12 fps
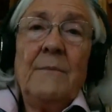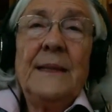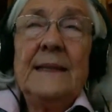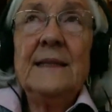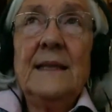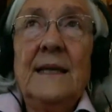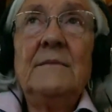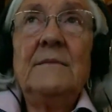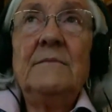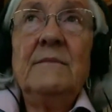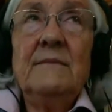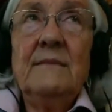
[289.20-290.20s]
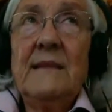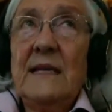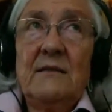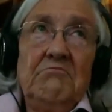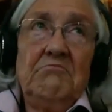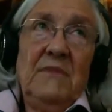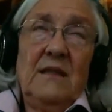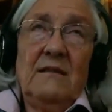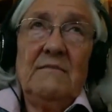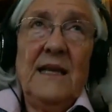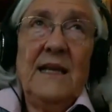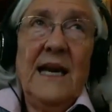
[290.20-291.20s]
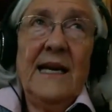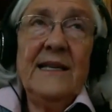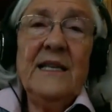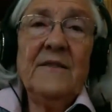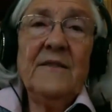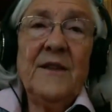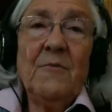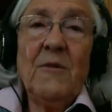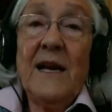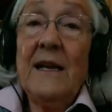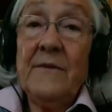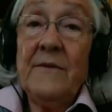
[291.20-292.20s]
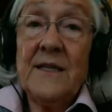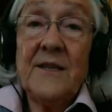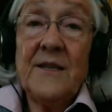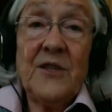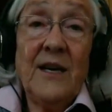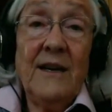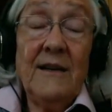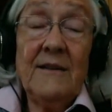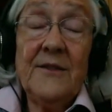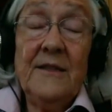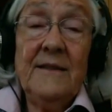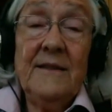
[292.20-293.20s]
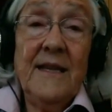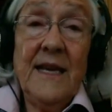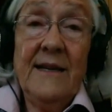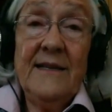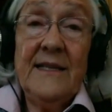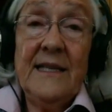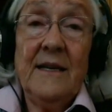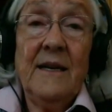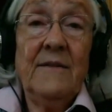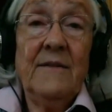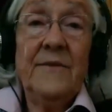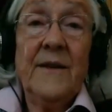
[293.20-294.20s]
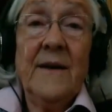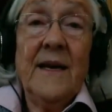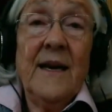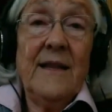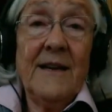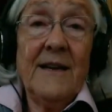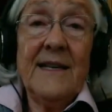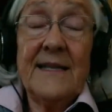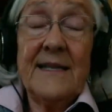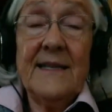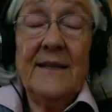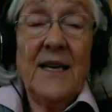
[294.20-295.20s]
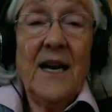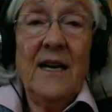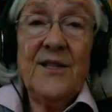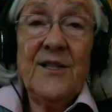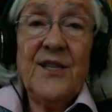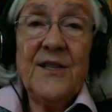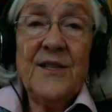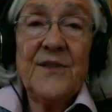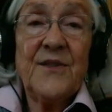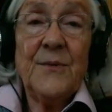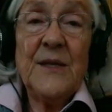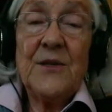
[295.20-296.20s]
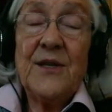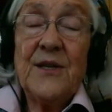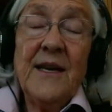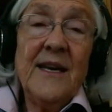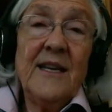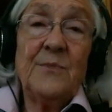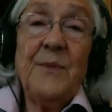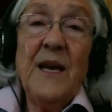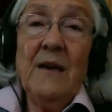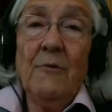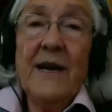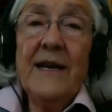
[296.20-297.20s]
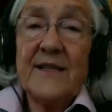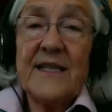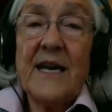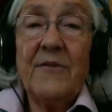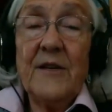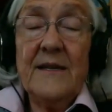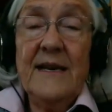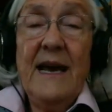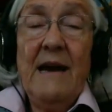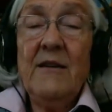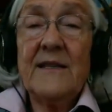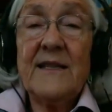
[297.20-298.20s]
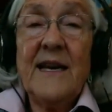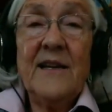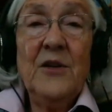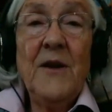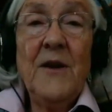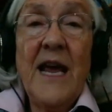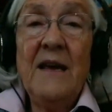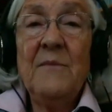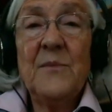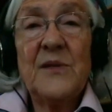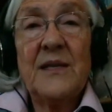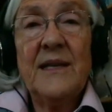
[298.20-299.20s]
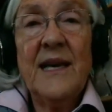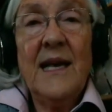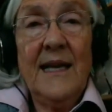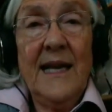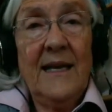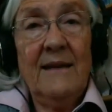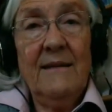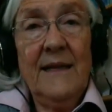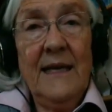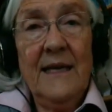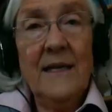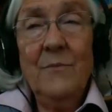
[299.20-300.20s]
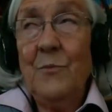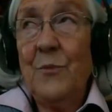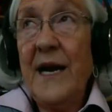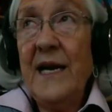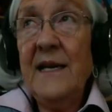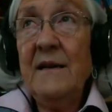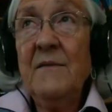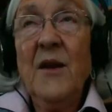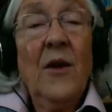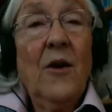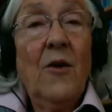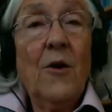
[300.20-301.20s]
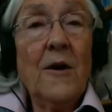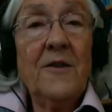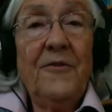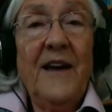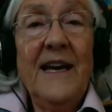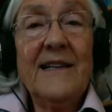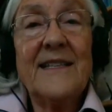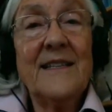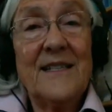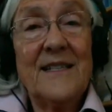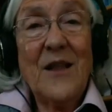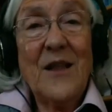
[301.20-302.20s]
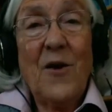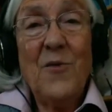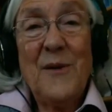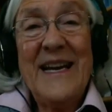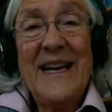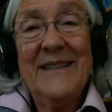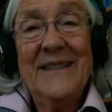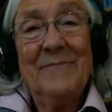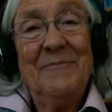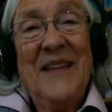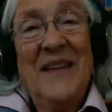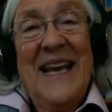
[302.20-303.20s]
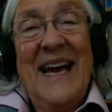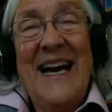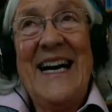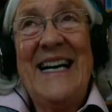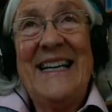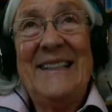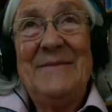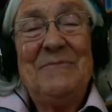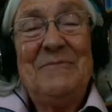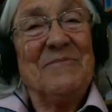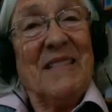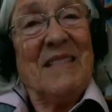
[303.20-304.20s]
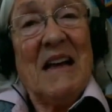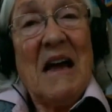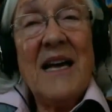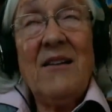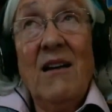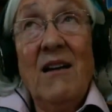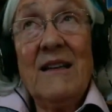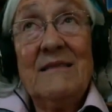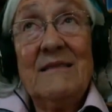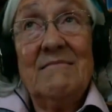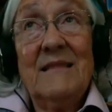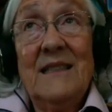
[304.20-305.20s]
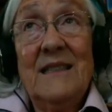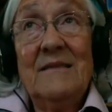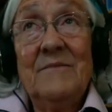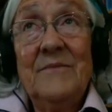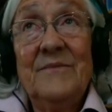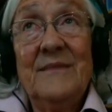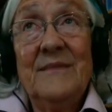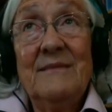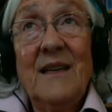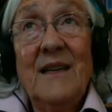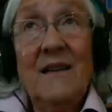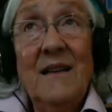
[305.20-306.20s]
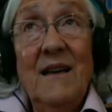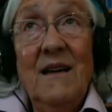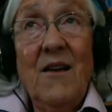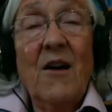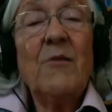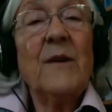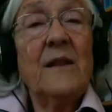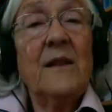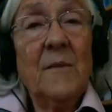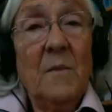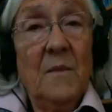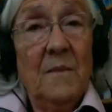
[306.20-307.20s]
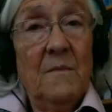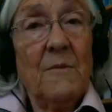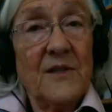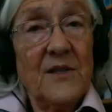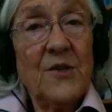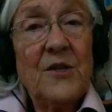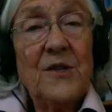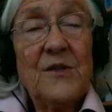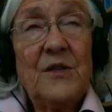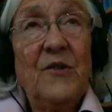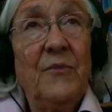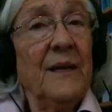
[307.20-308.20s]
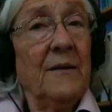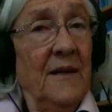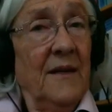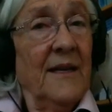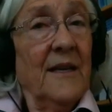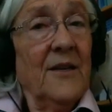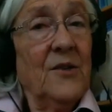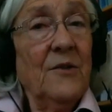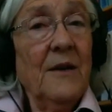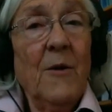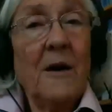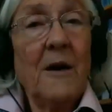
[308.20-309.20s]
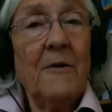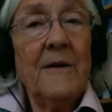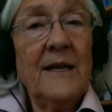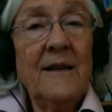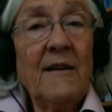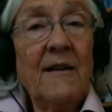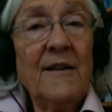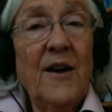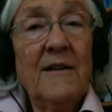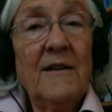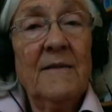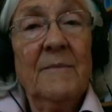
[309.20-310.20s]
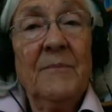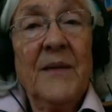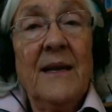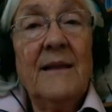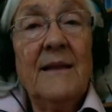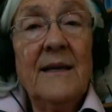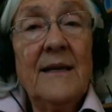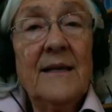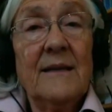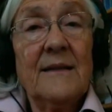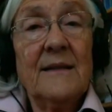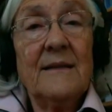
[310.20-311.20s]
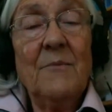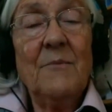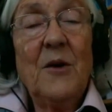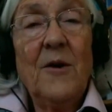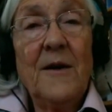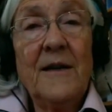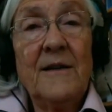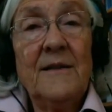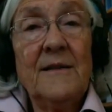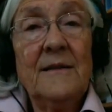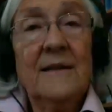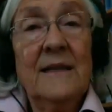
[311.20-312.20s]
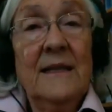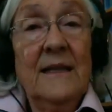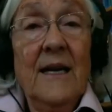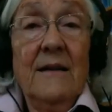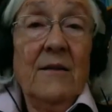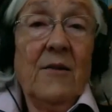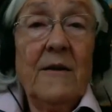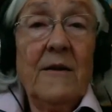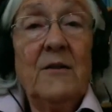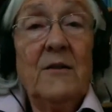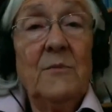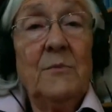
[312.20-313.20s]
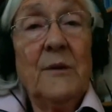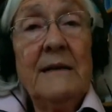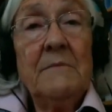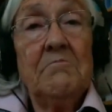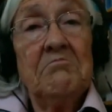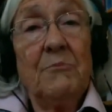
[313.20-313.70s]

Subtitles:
But that's, the idea of the relevance of childhood, the idea of there is an unconscious, which is being rediscovered now. It's got new names like the hidden brain or the fast slow brain. Mm-hmm. I call it, along with the researchers who've been doing work with it all along, the subcortical and the cortical brain.